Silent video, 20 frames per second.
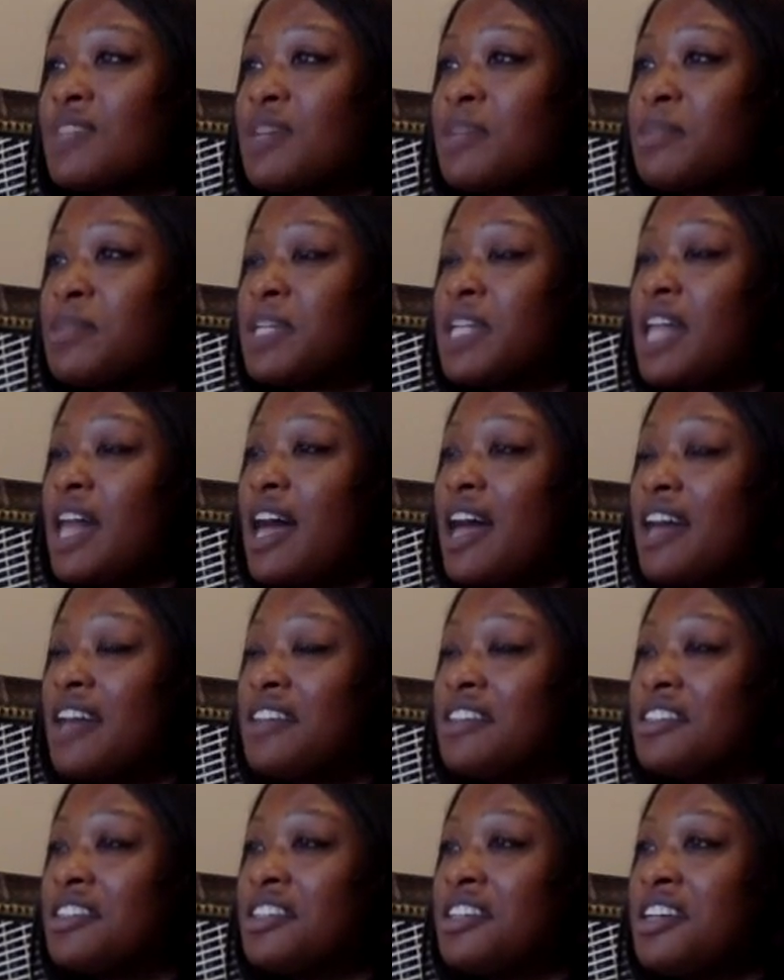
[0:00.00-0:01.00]
I'm glad.
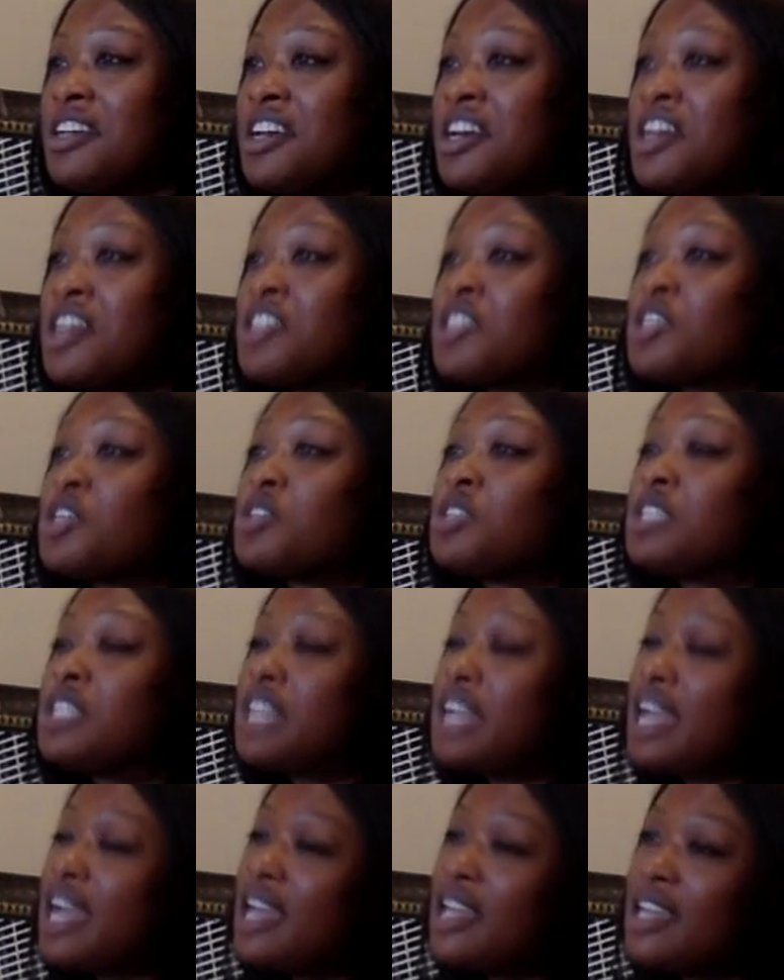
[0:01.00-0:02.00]
So
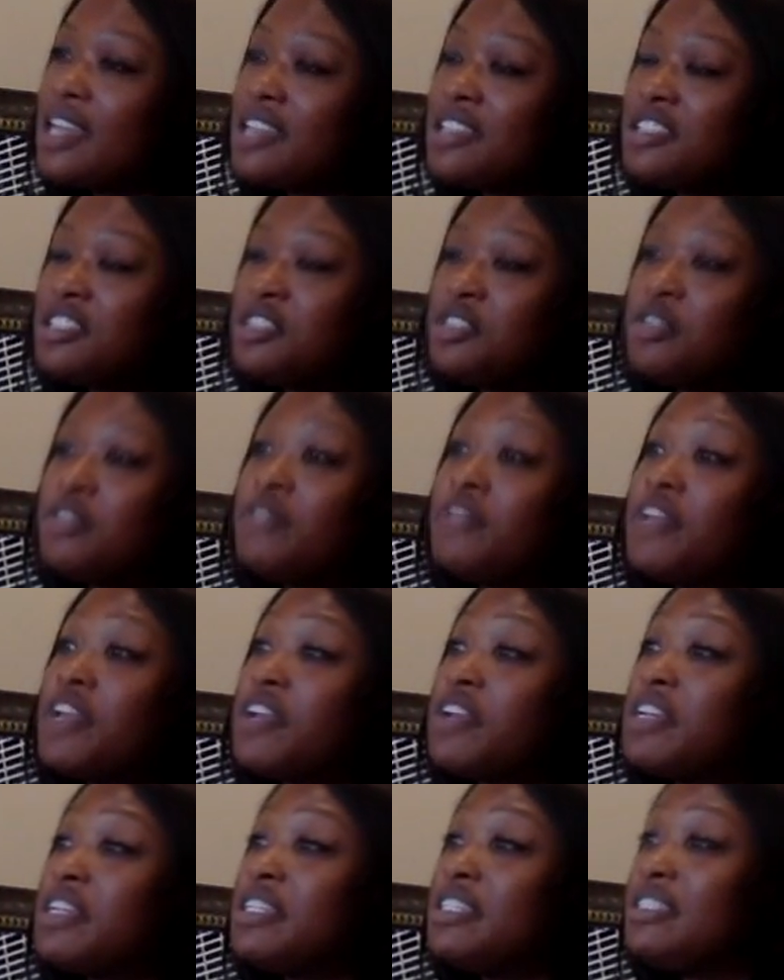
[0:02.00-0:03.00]
today I'd like to do a
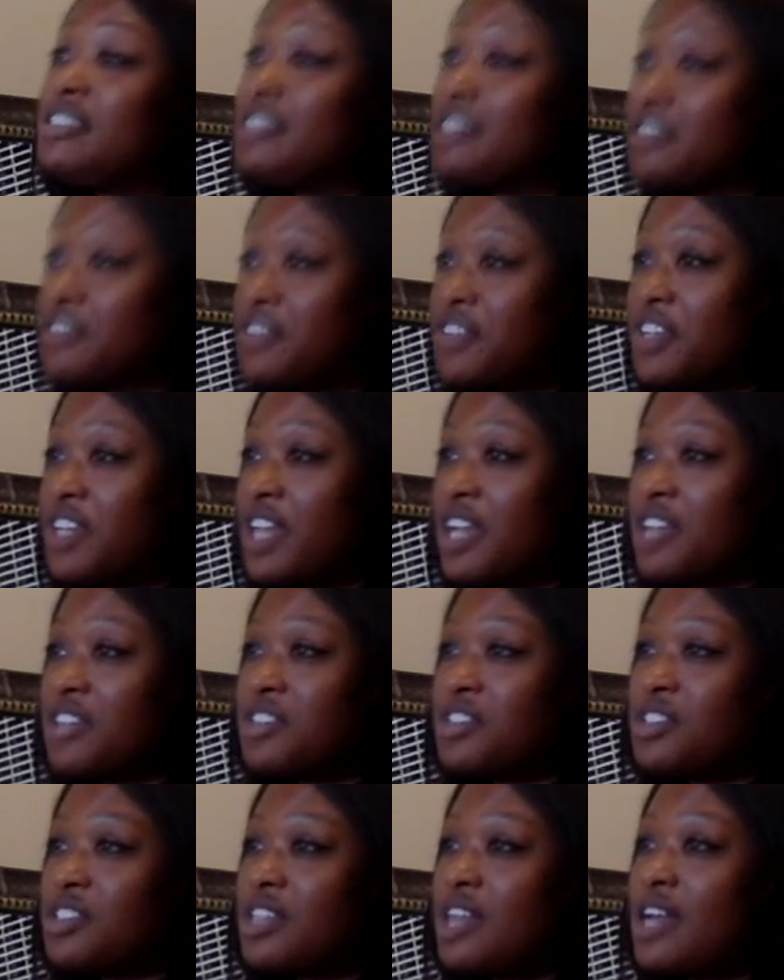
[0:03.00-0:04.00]
very different
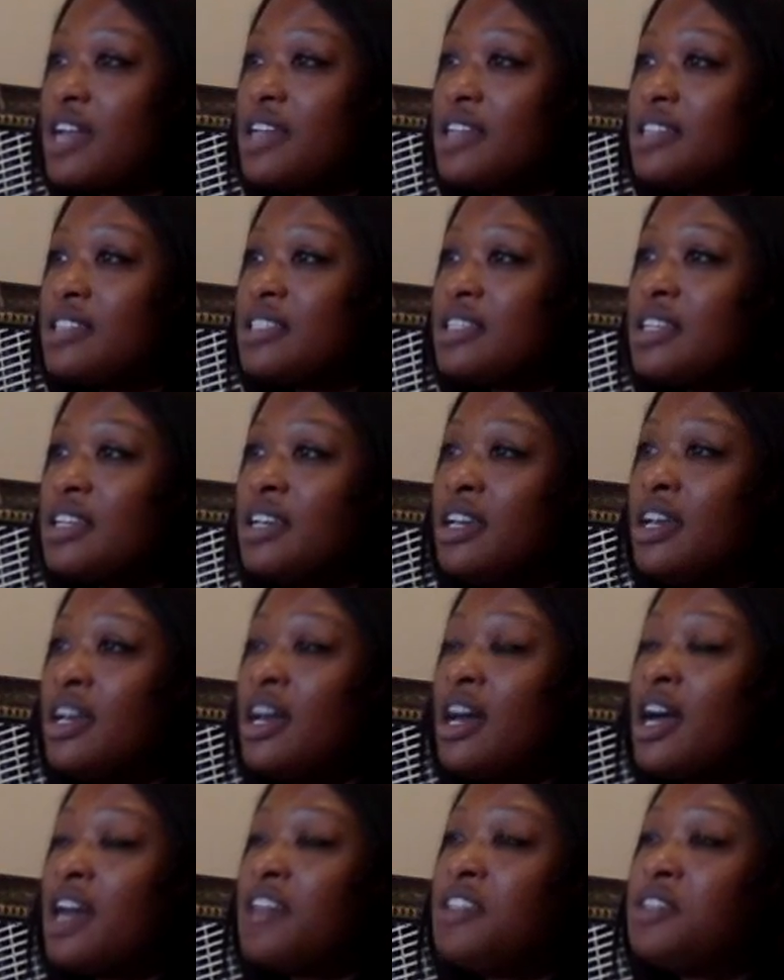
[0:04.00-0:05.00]
exercise.
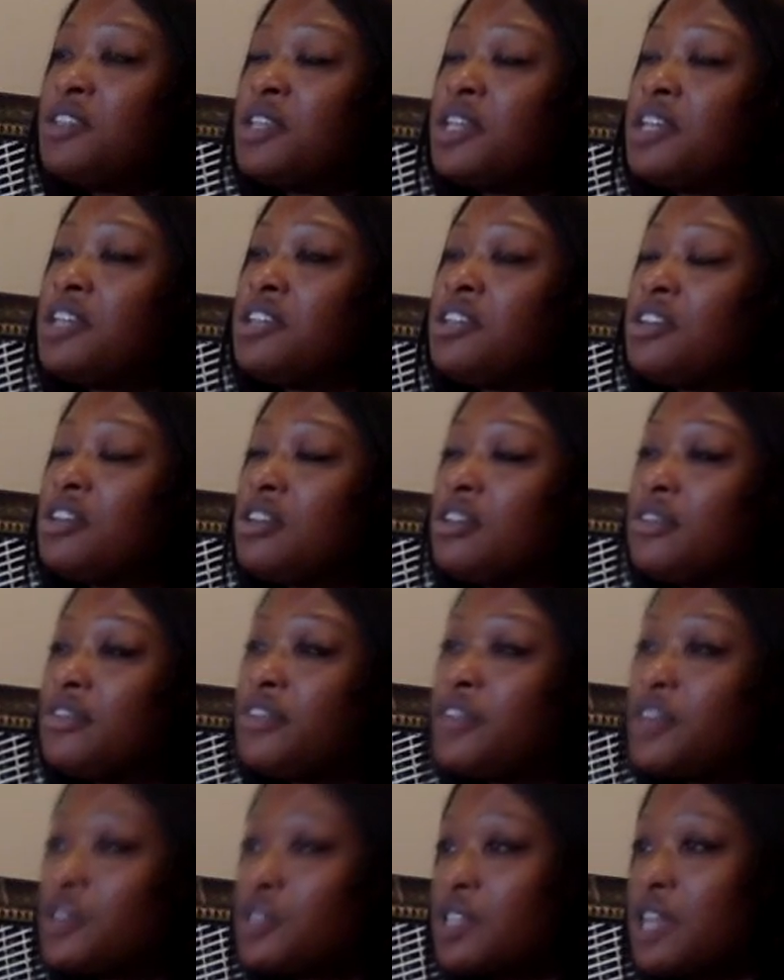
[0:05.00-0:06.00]
I know that your
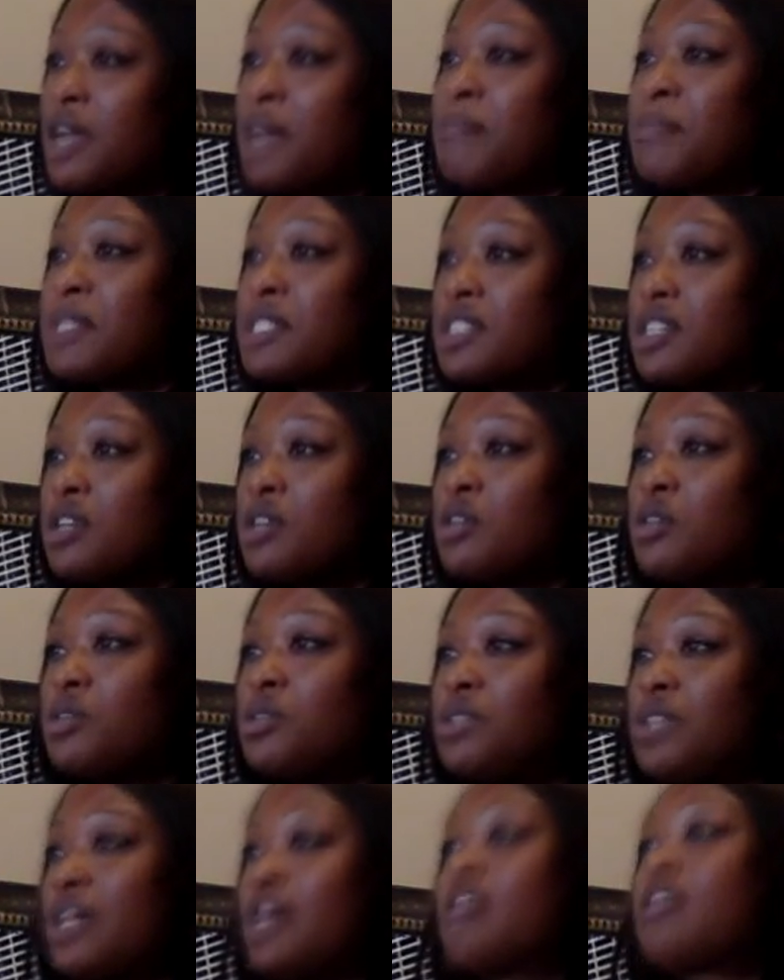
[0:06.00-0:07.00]
first episode
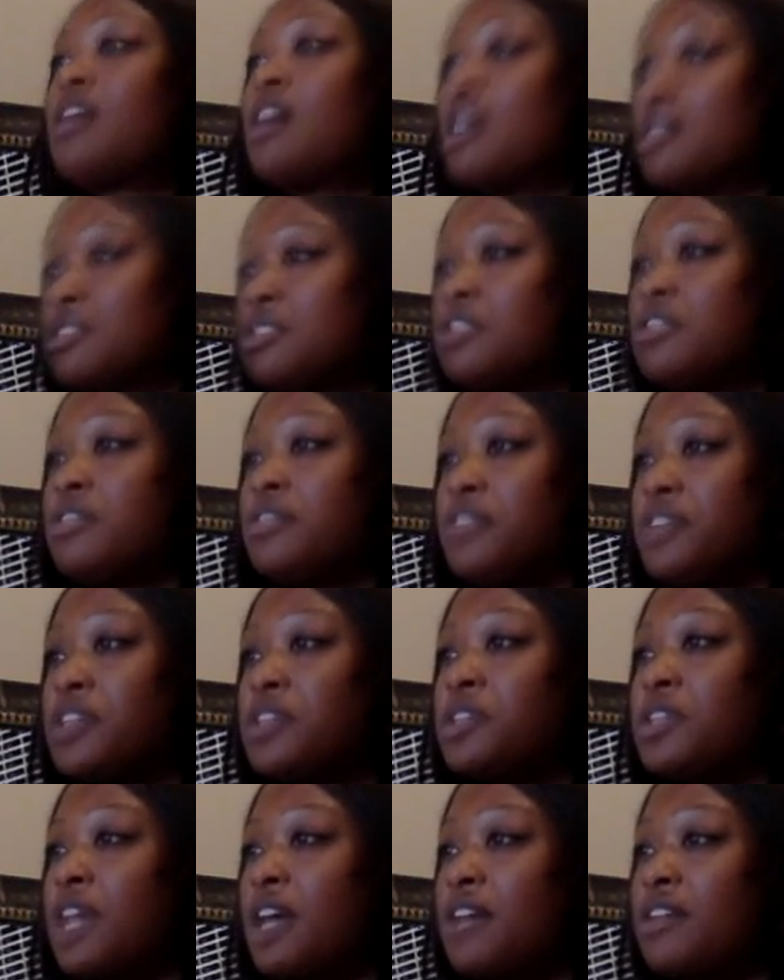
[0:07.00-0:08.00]
that caused you to
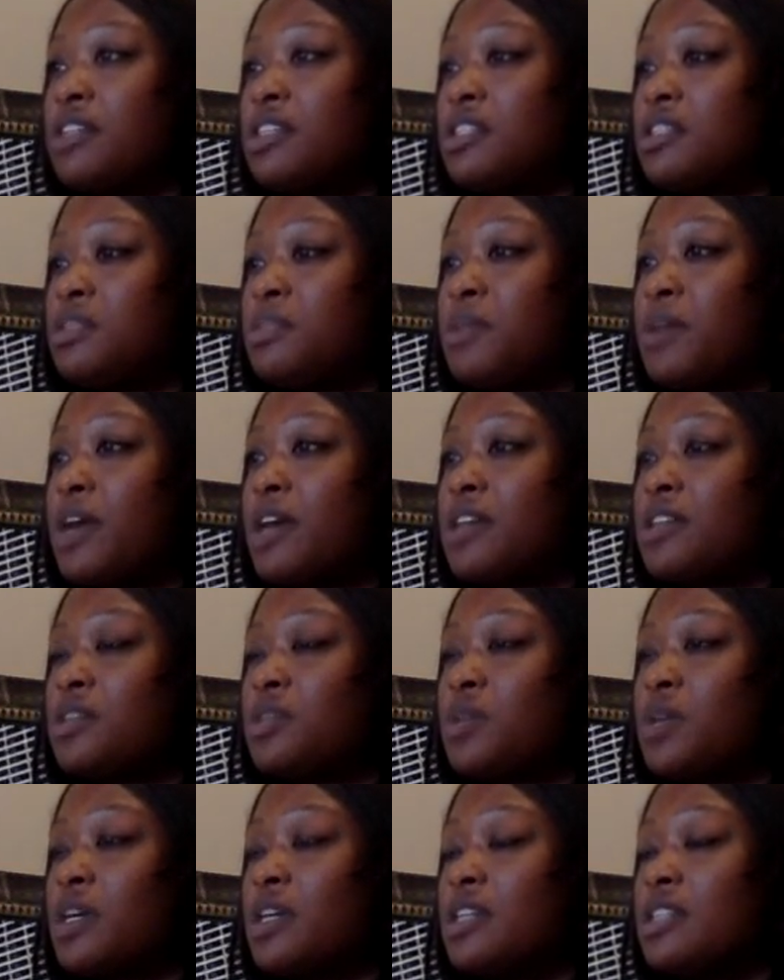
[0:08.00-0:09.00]
feel down and depressed
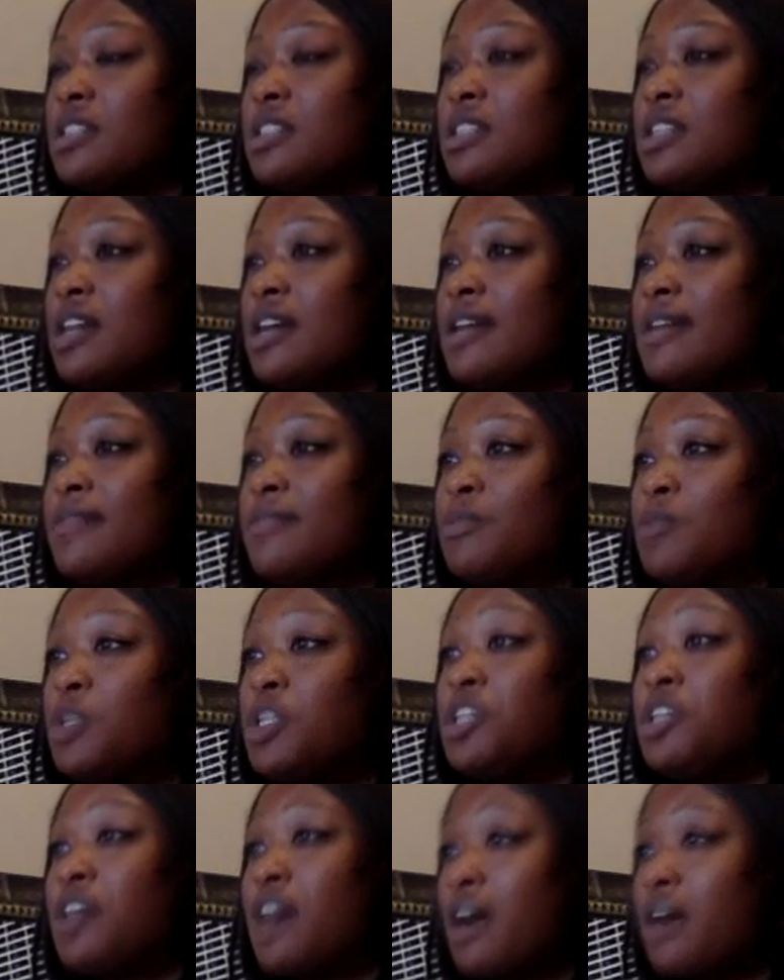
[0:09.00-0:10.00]
was when
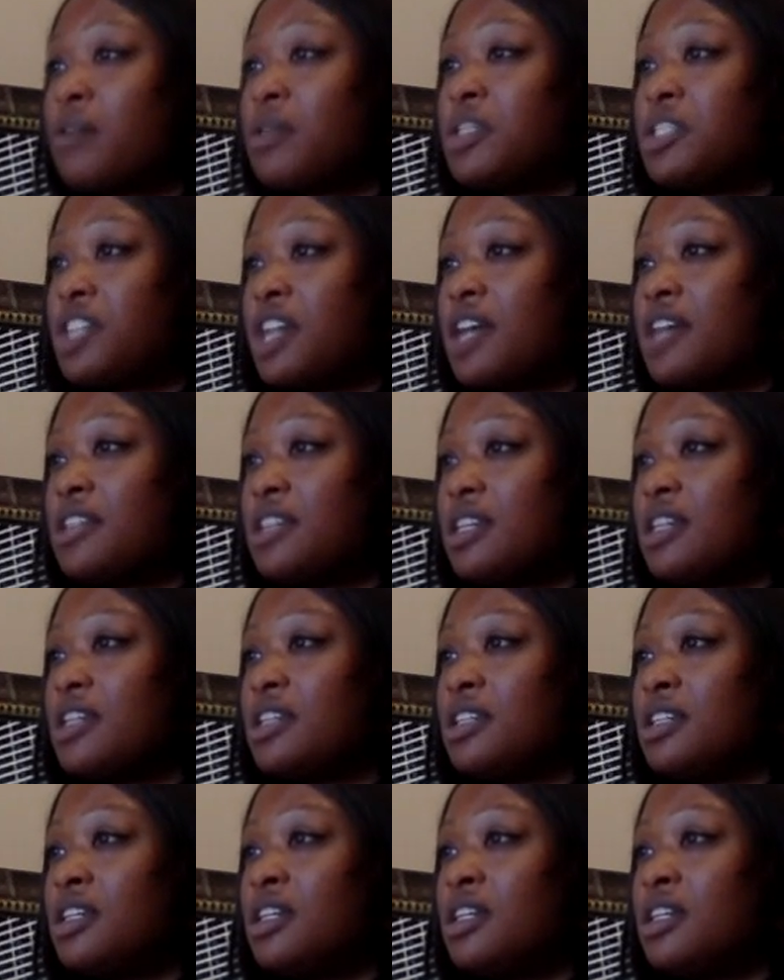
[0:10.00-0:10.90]
you got rejected,